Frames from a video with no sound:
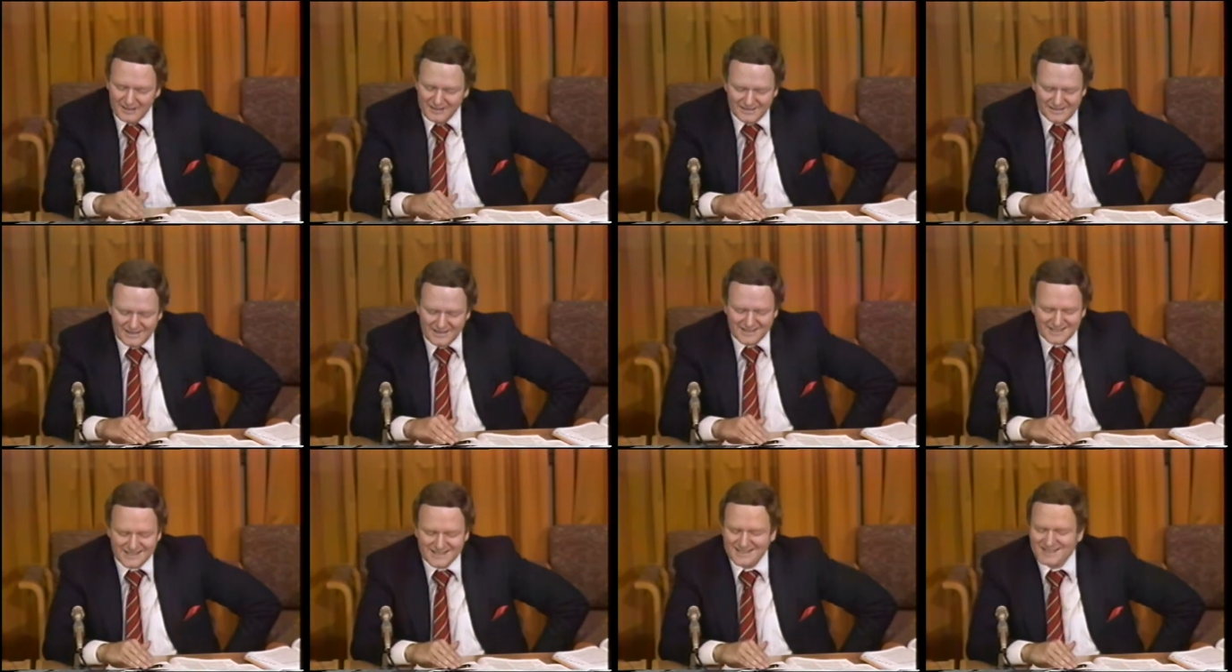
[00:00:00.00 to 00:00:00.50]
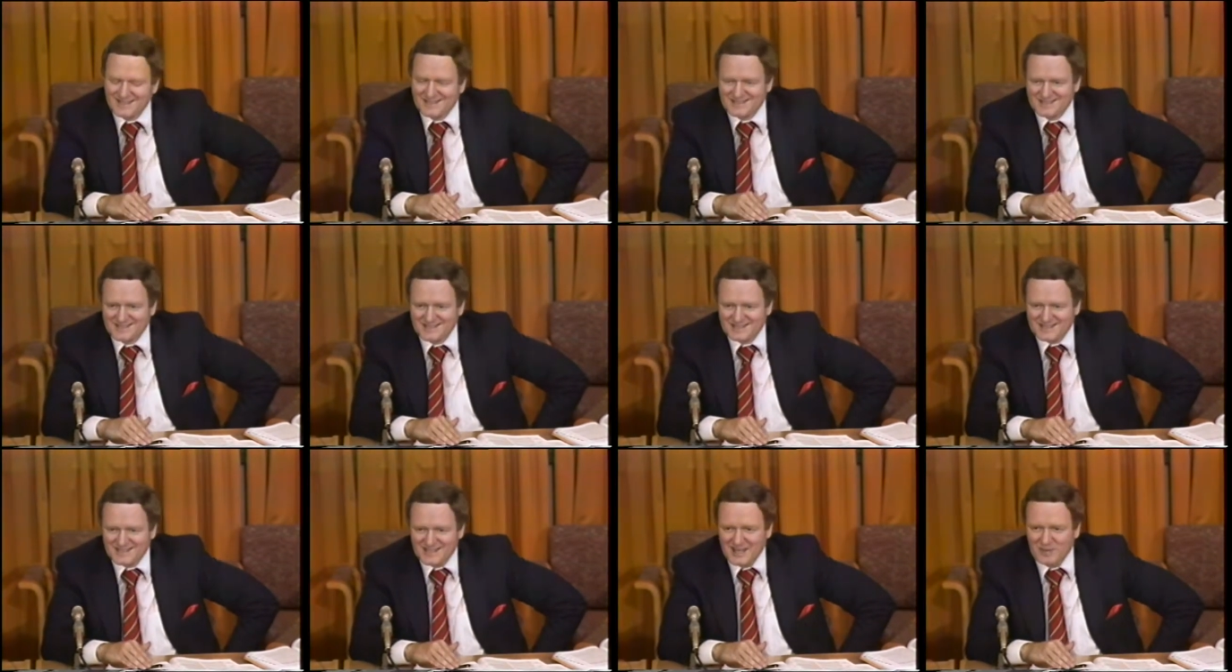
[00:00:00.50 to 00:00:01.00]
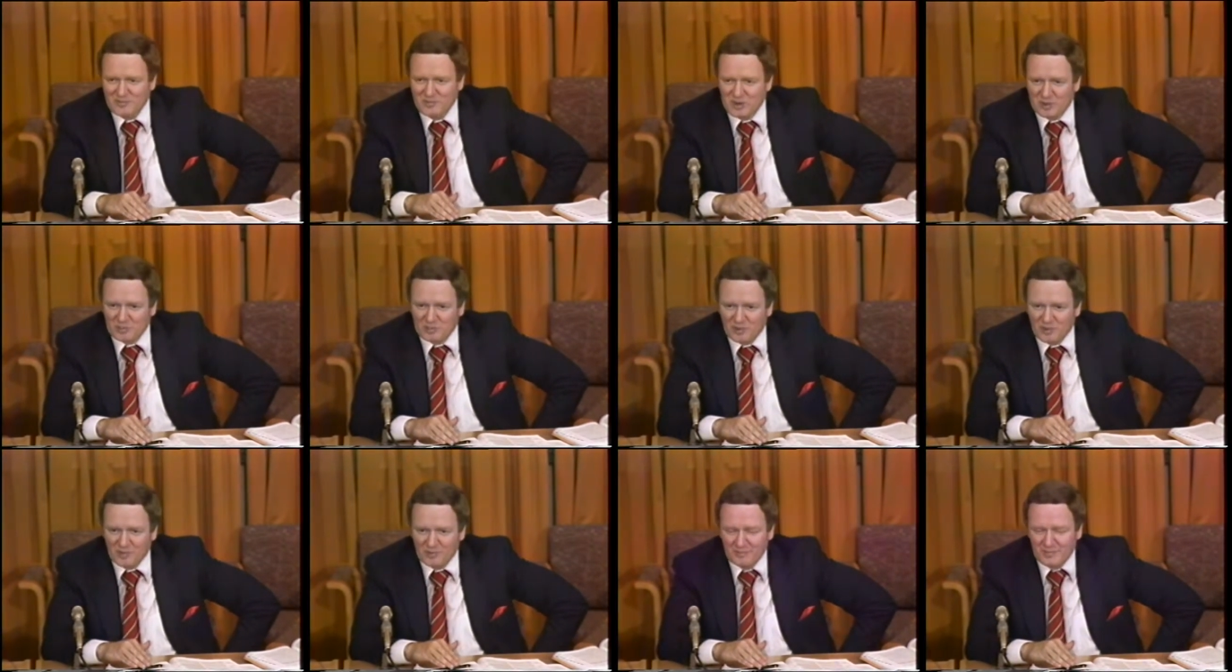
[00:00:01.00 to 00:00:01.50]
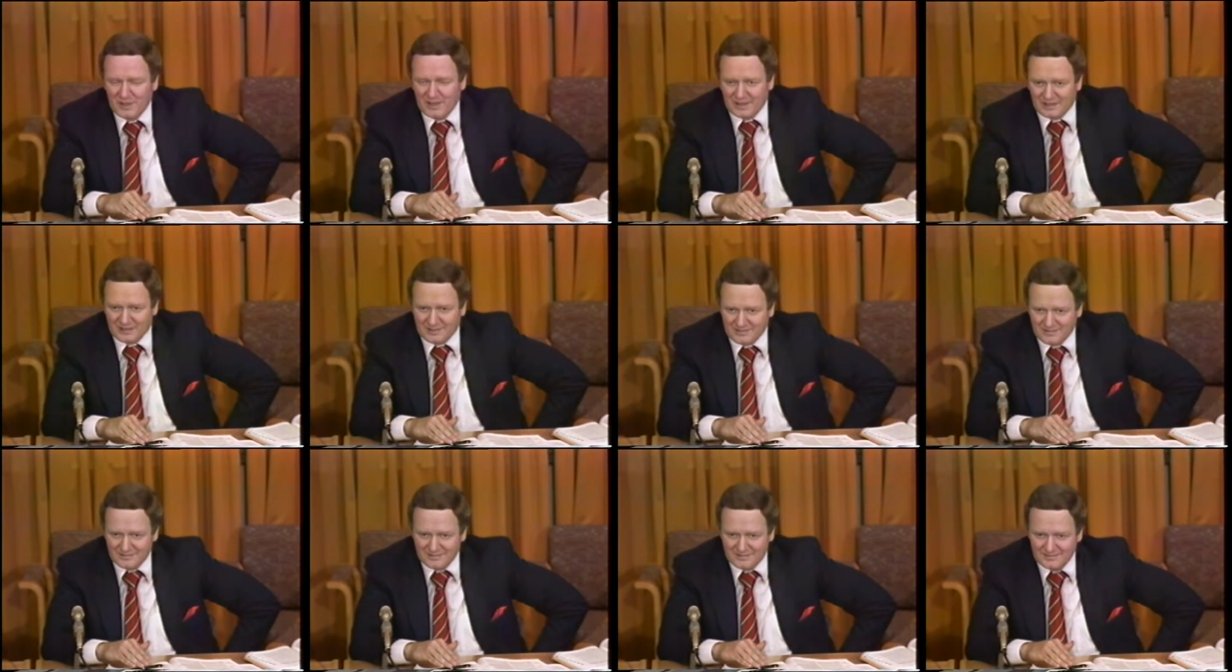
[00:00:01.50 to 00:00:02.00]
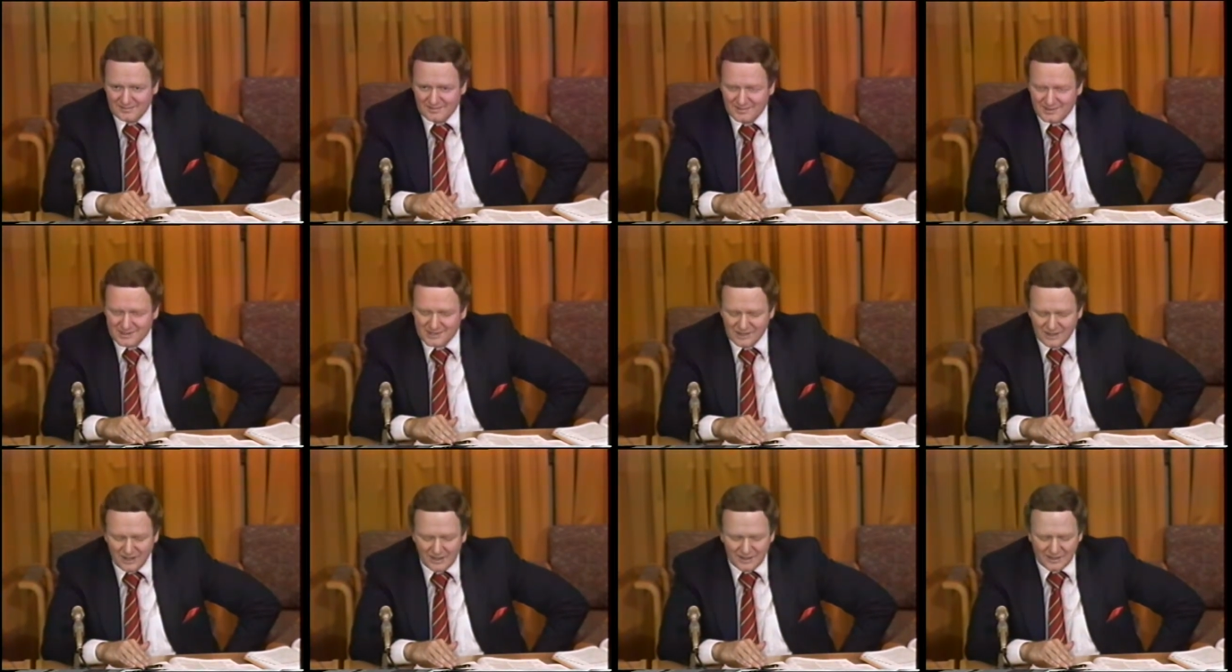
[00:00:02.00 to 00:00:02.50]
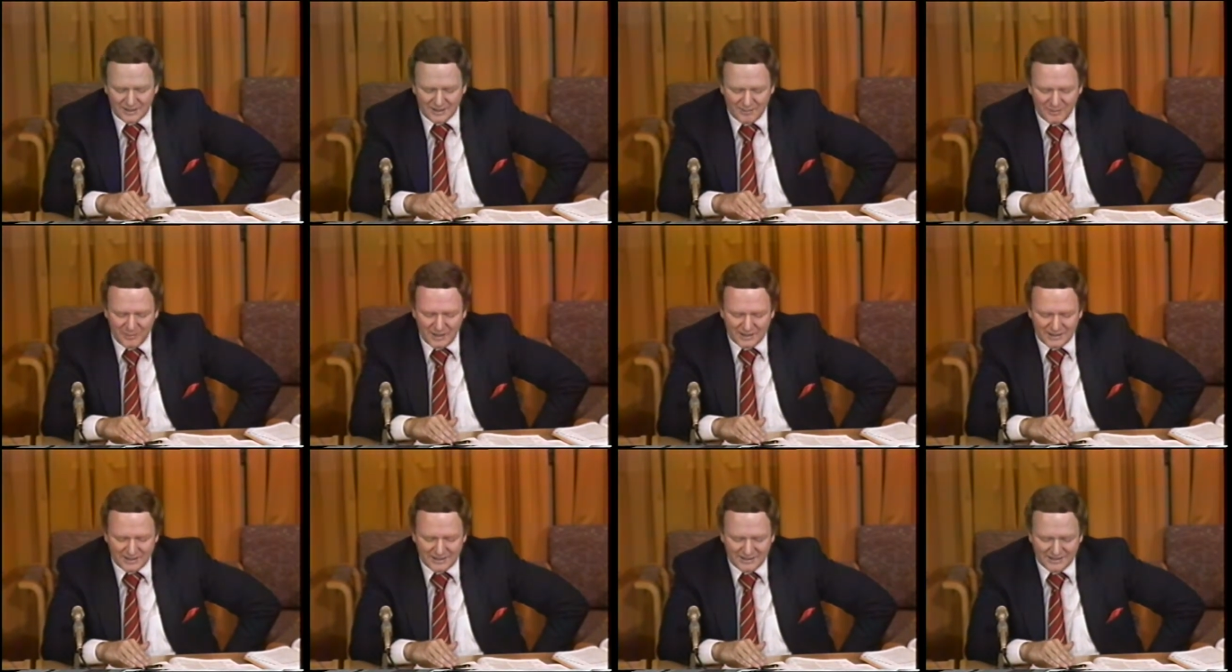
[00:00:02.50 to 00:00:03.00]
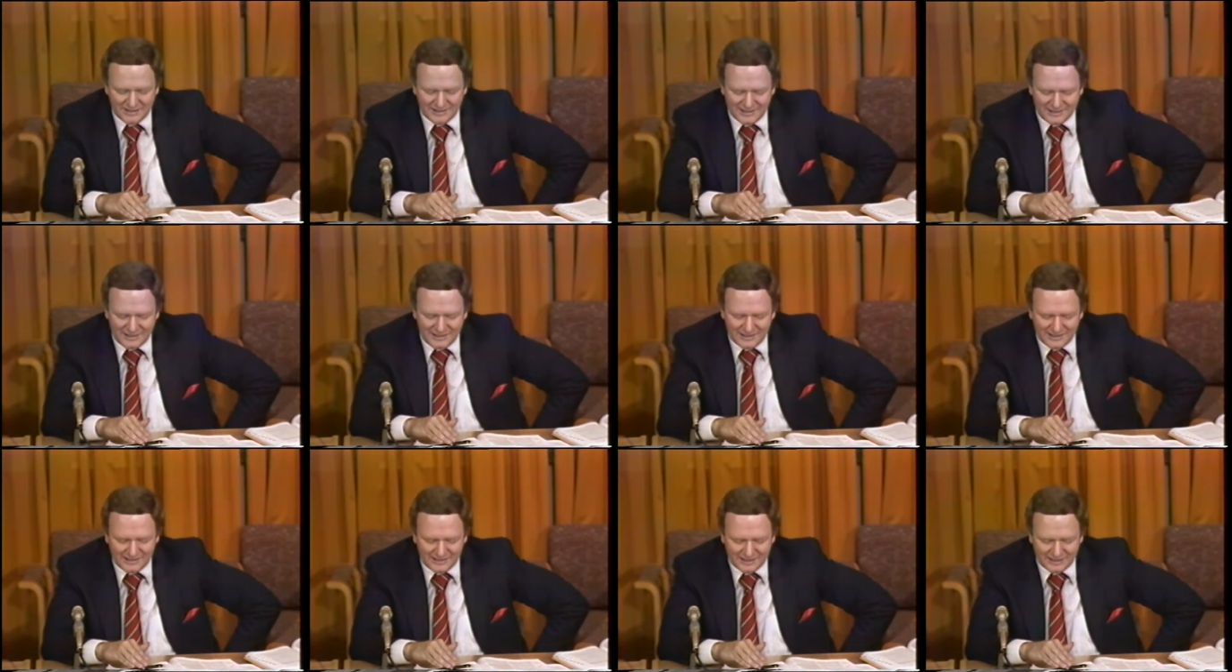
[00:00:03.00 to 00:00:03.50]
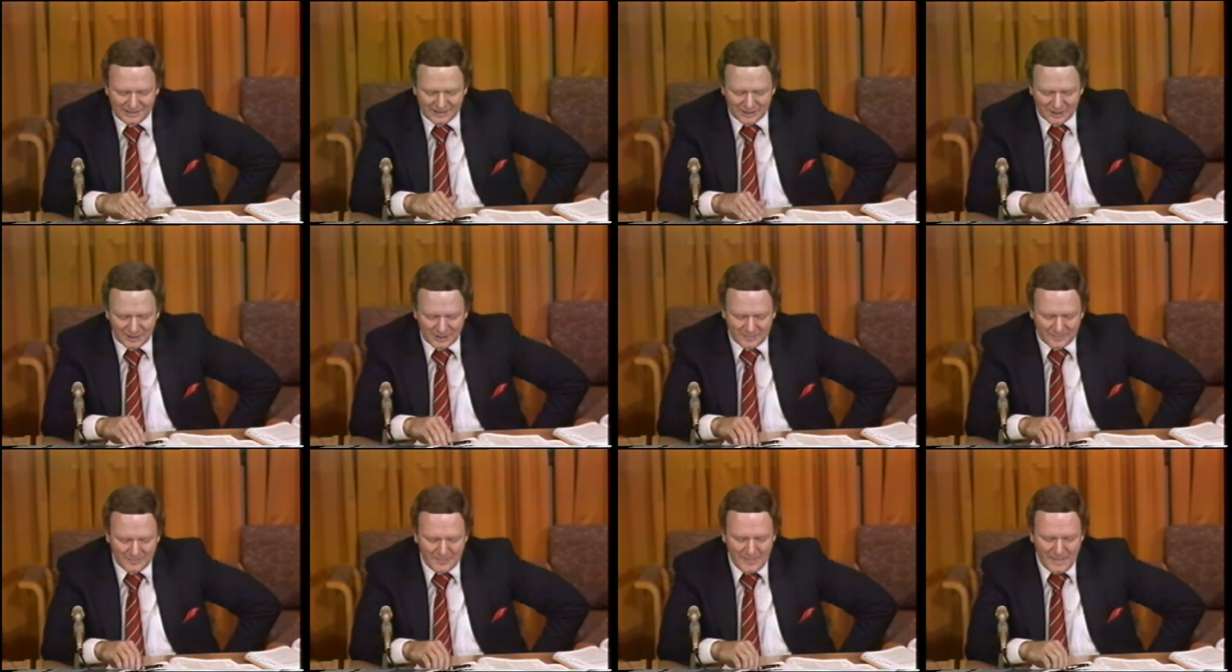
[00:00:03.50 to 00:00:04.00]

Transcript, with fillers: This doesn't seem to permit it. It's not abundantly clear,